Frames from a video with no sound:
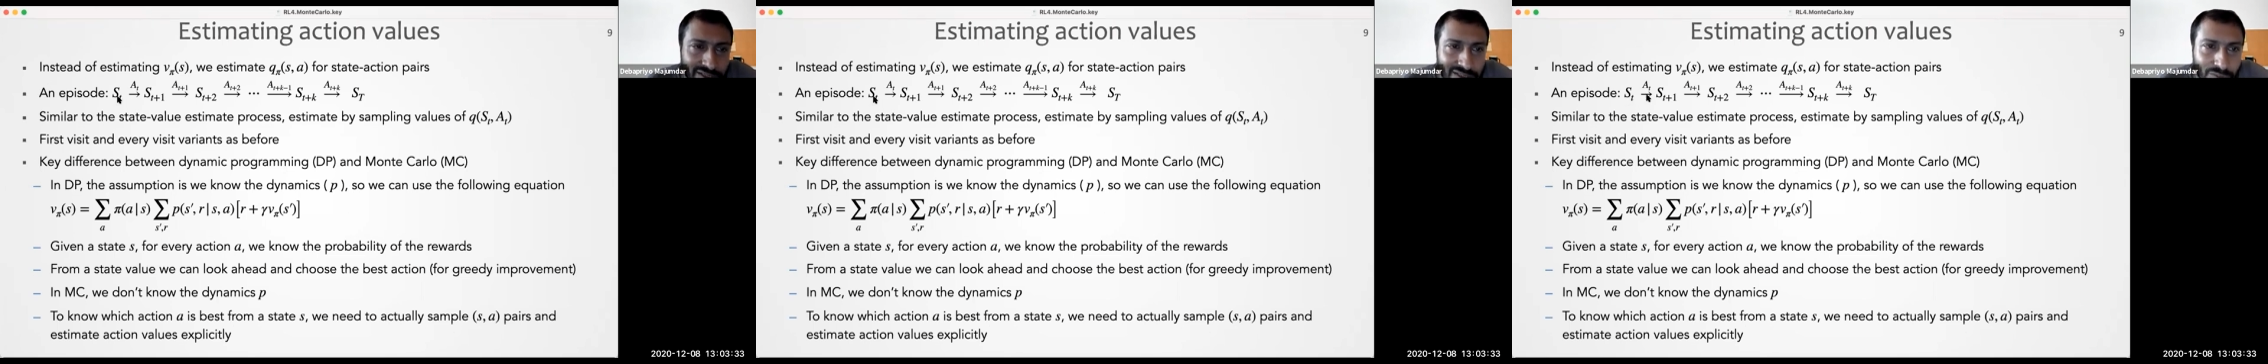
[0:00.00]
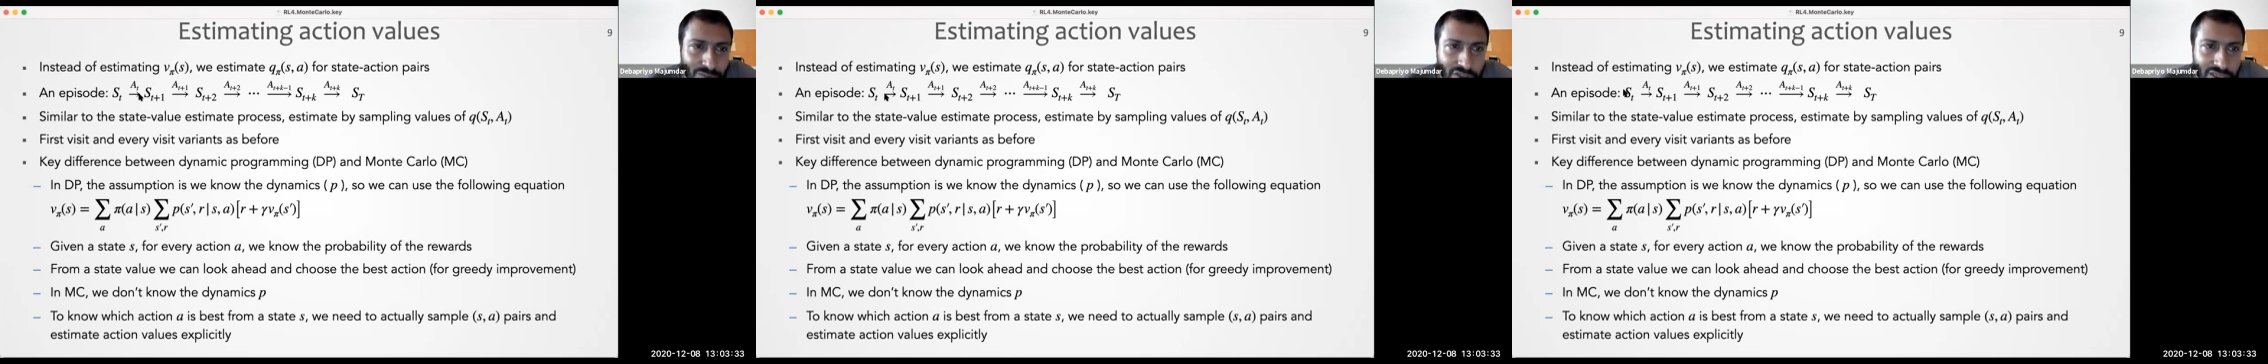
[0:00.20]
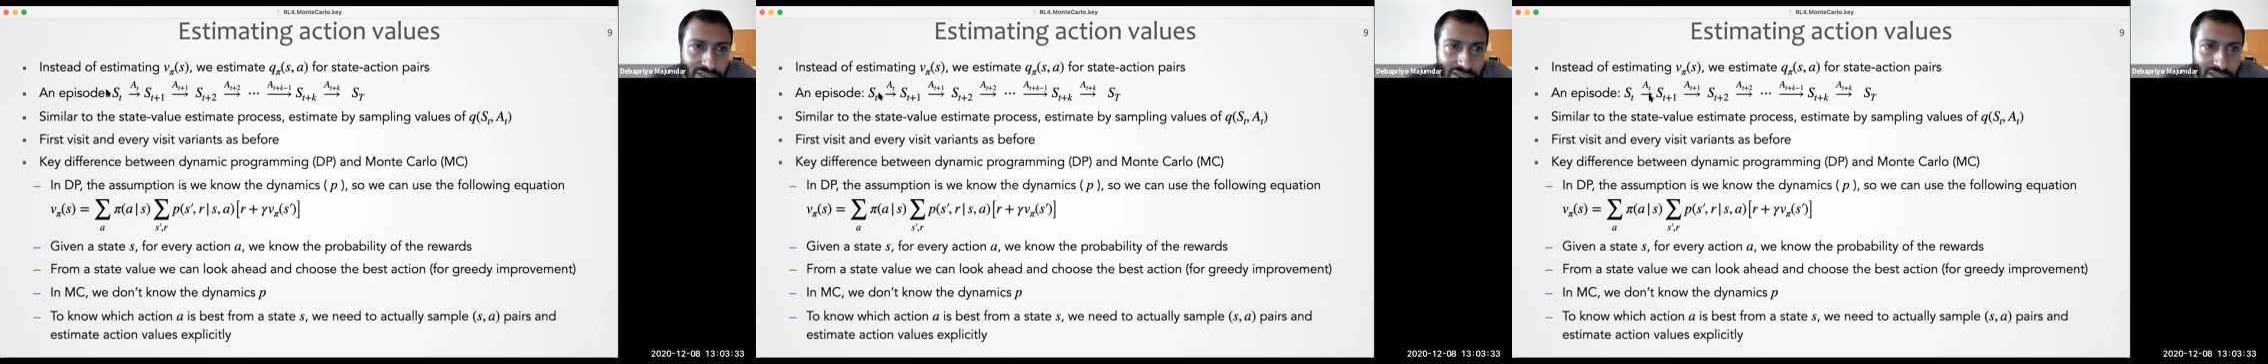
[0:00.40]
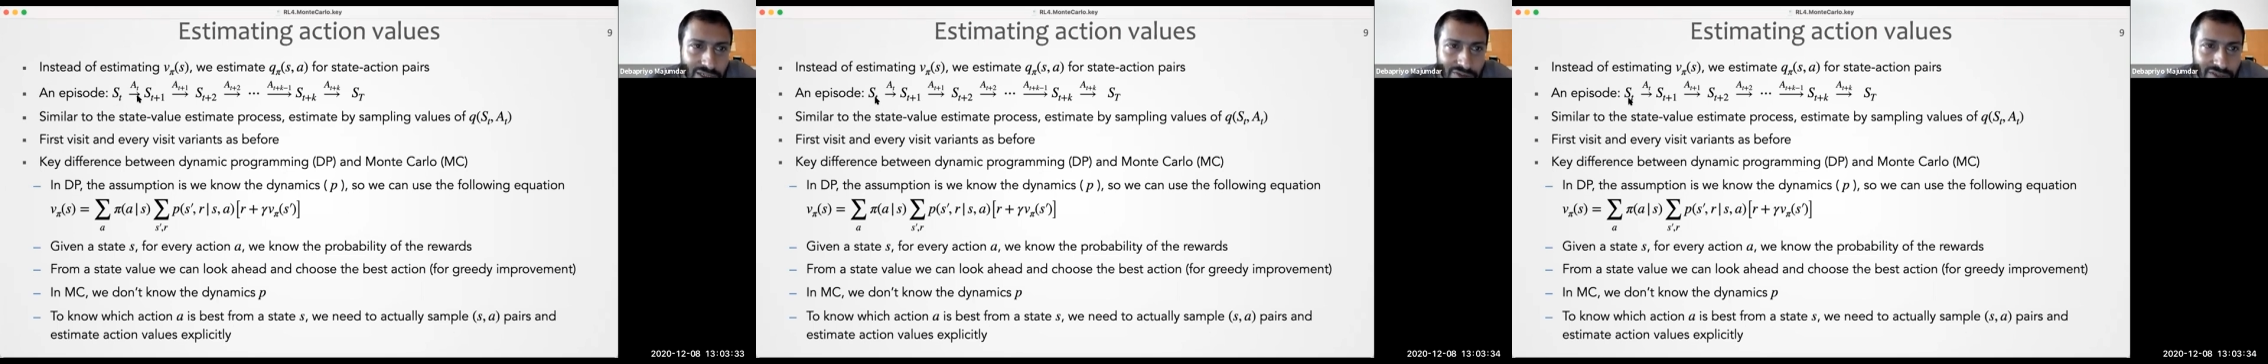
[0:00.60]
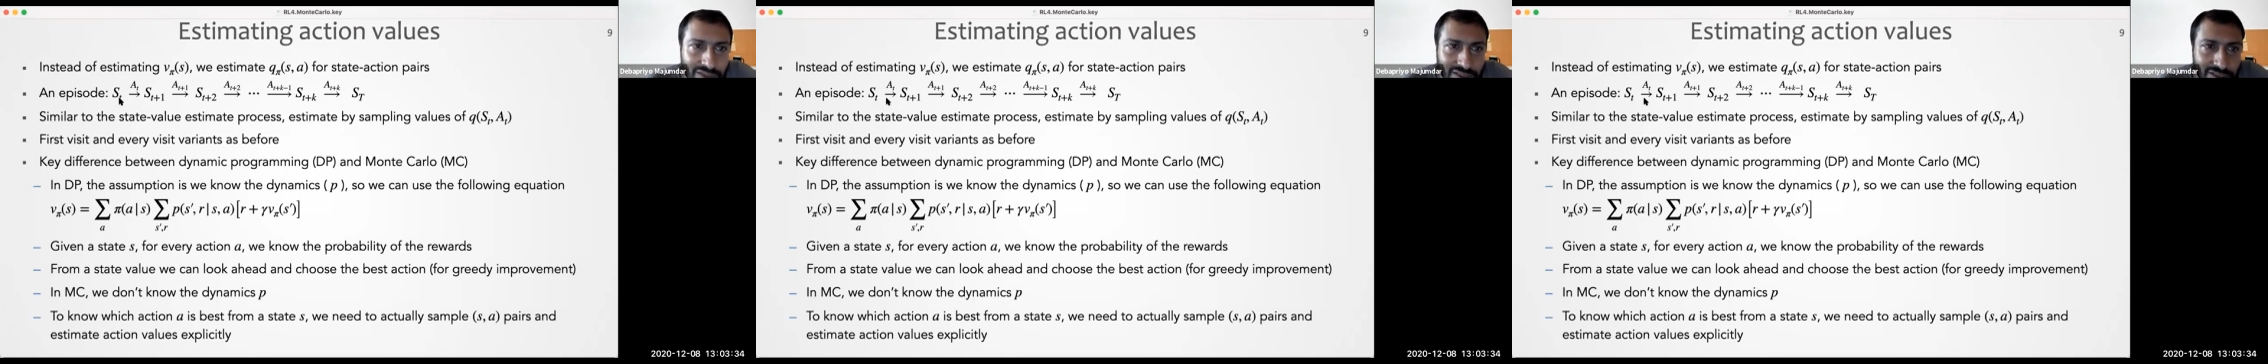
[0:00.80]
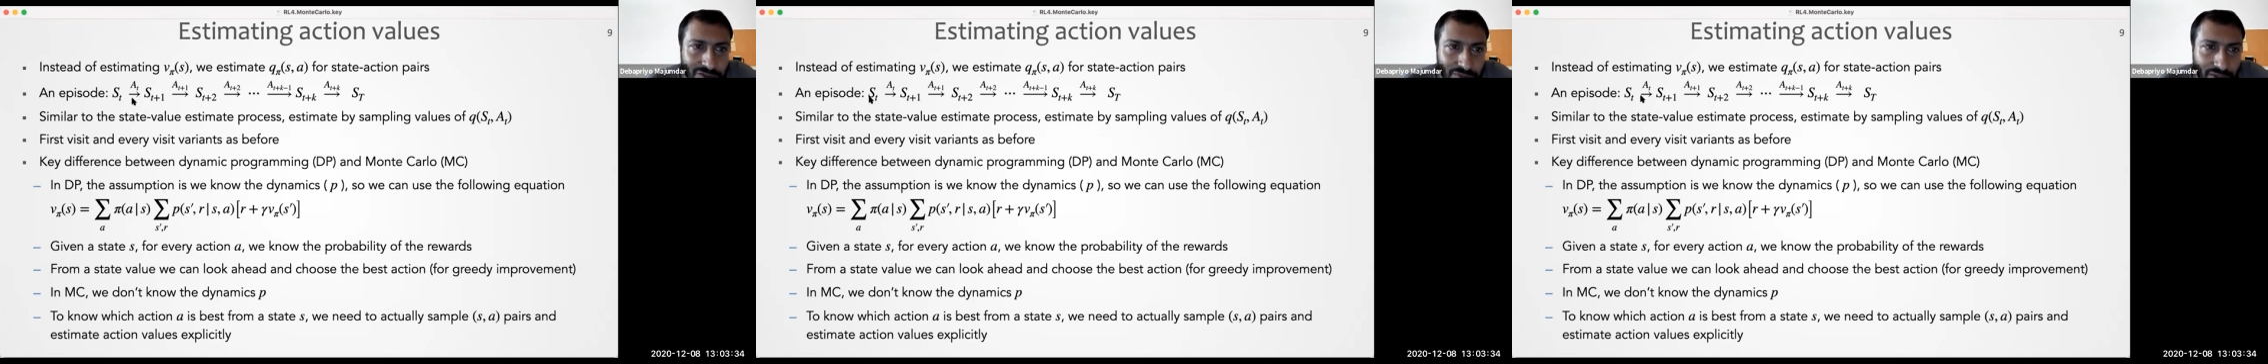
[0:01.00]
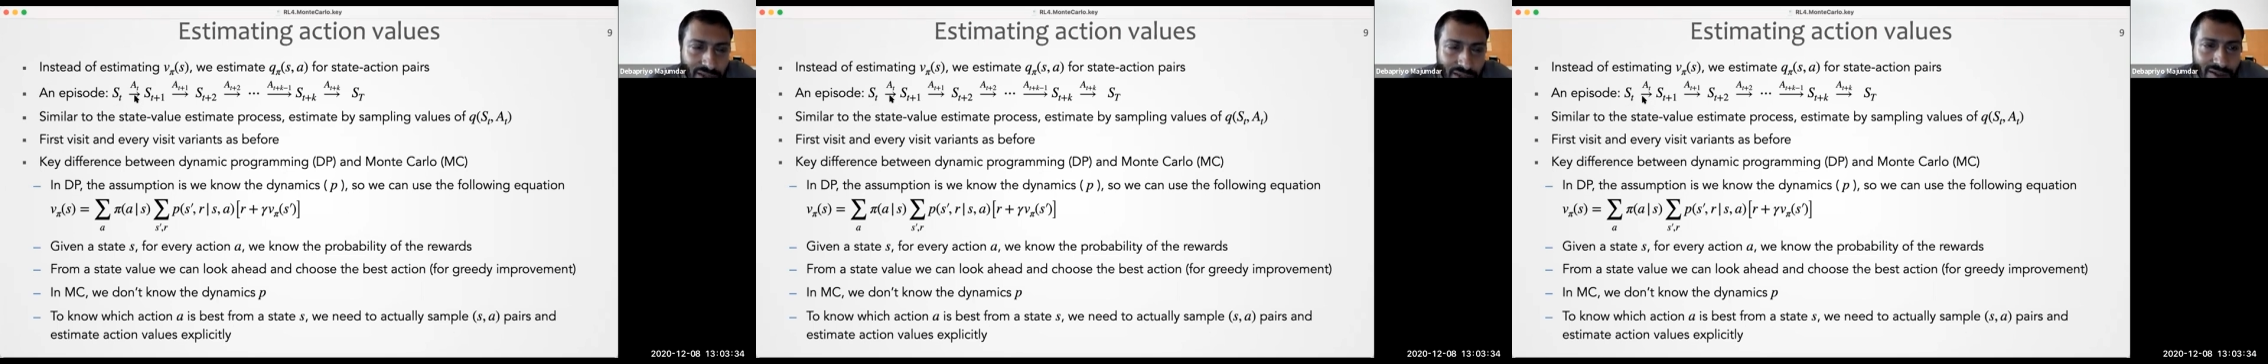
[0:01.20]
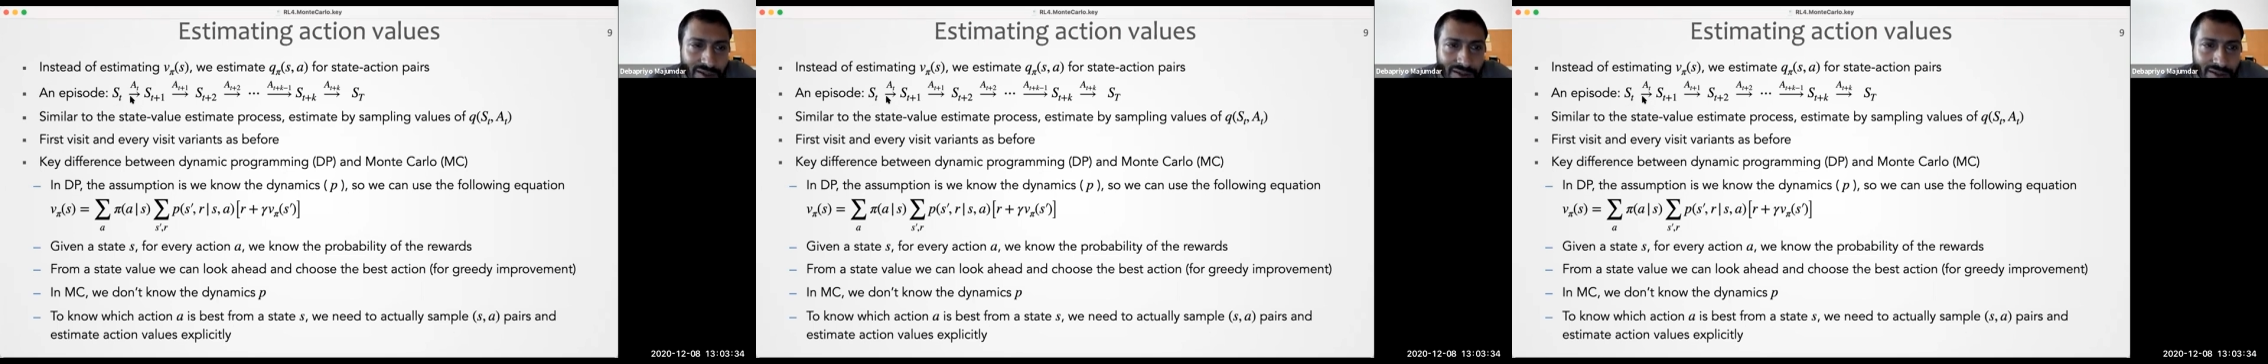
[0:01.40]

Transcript: in Monte Carlo in this way